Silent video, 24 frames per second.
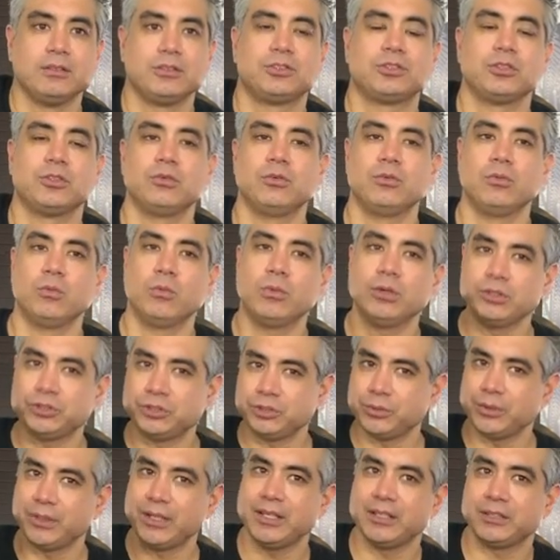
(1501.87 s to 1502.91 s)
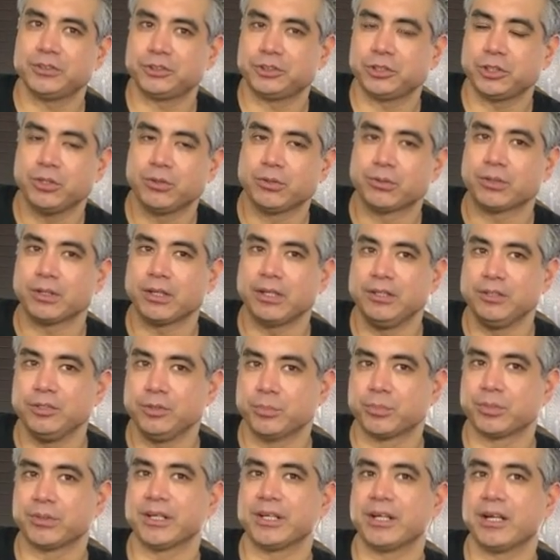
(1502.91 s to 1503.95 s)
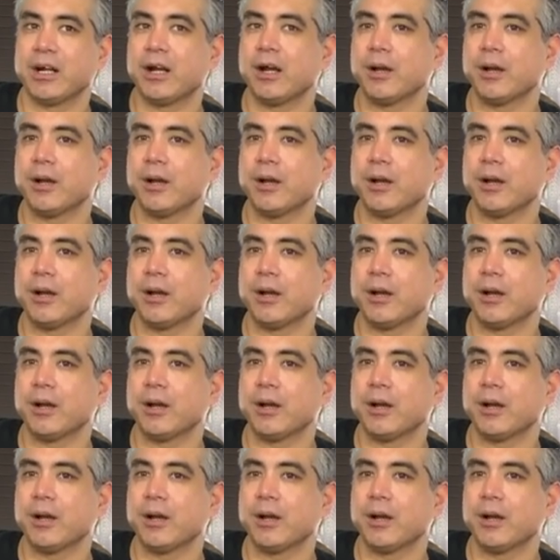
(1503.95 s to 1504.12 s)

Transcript: So once you hit a choke and you bring it